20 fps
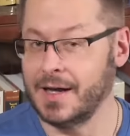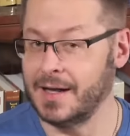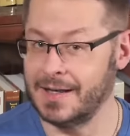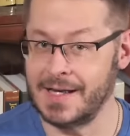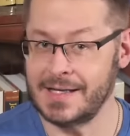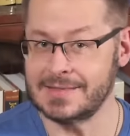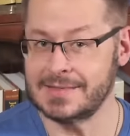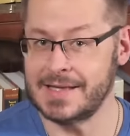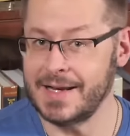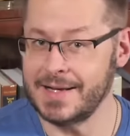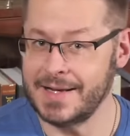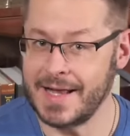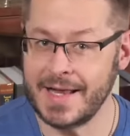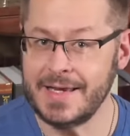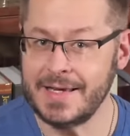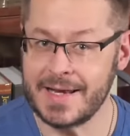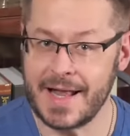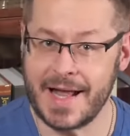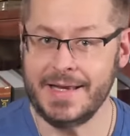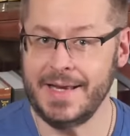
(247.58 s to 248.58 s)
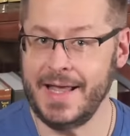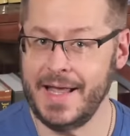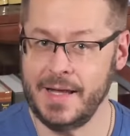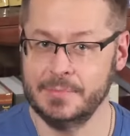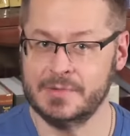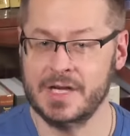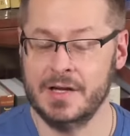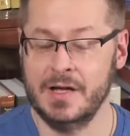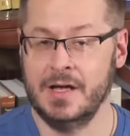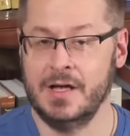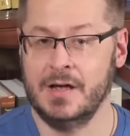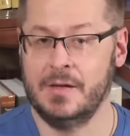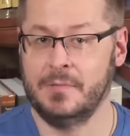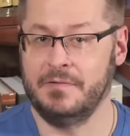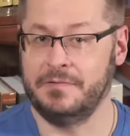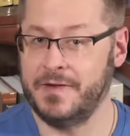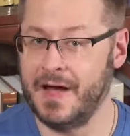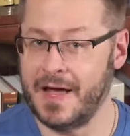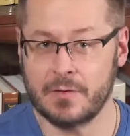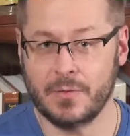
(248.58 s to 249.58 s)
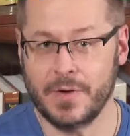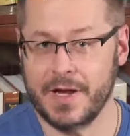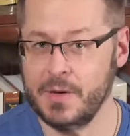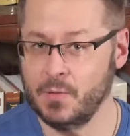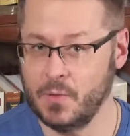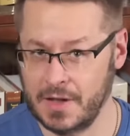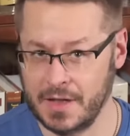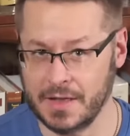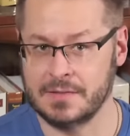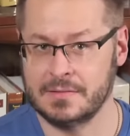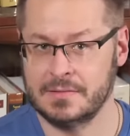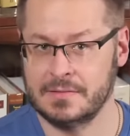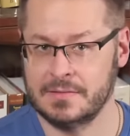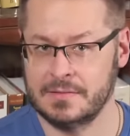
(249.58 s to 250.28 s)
Allah's got 99 names, but Father ain't one